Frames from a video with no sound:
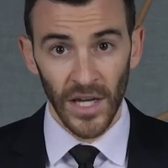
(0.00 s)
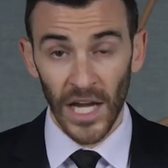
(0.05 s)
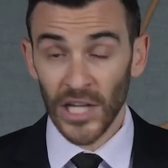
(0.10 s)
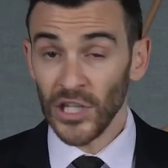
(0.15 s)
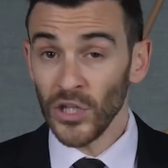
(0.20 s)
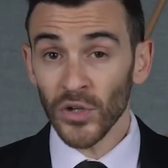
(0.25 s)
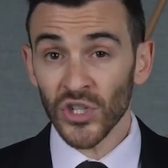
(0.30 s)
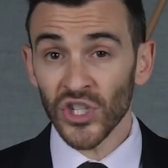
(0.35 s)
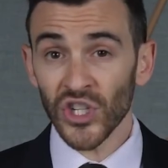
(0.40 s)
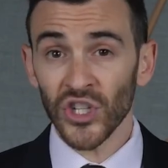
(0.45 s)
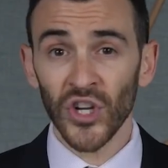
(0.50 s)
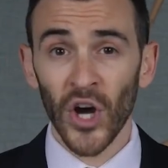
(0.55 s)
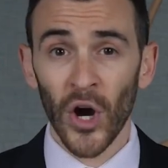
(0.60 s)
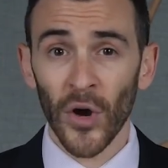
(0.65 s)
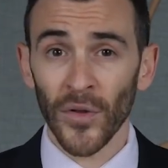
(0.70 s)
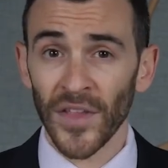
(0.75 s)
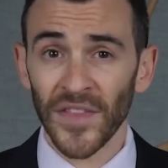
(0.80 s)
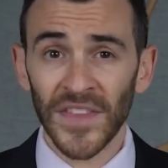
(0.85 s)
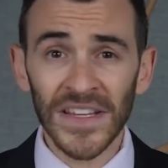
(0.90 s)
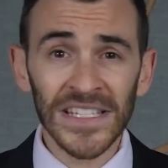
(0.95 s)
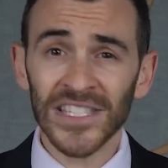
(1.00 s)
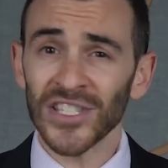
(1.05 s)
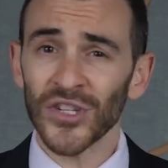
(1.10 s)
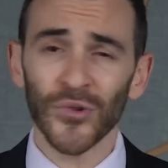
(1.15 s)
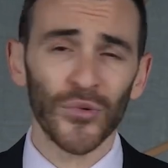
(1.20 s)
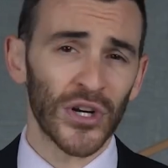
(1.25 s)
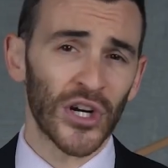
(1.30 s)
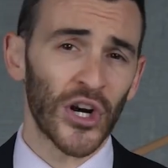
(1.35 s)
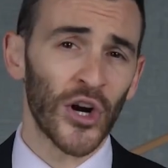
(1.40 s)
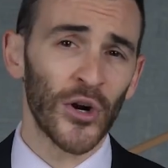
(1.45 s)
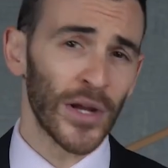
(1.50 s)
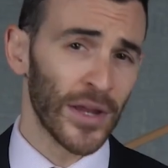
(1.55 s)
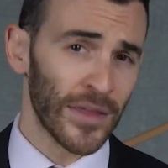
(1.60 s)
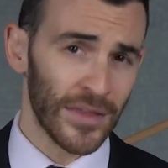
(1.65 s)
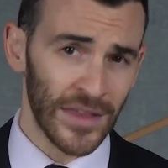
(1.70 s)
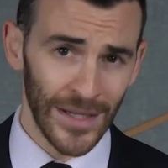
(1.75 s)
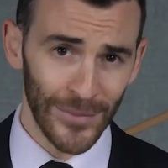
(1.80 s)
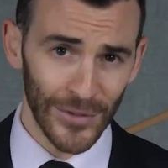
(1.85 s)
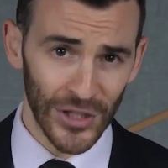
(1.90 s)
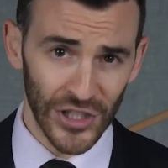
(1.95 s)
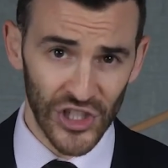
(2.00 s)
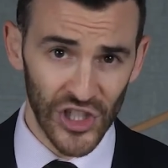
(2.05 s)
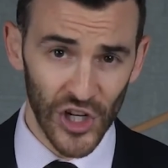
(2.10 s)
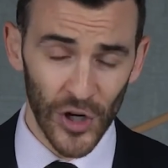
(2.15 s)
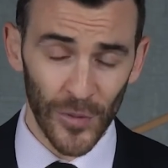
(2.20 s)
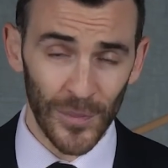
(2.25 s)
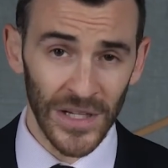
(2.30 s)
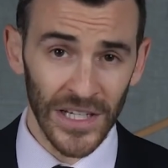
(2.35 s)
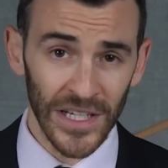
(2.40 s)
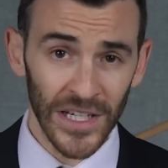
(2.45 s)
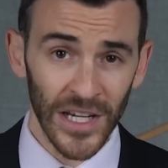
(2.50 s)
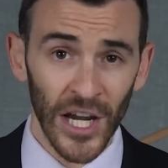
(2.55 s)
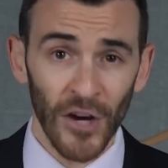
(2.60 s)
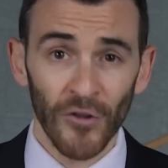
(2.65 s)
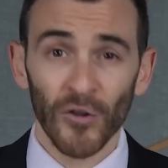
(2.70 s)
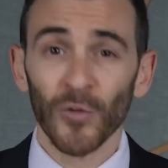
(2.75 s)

And you should know that this is a recurring theme in the G O P.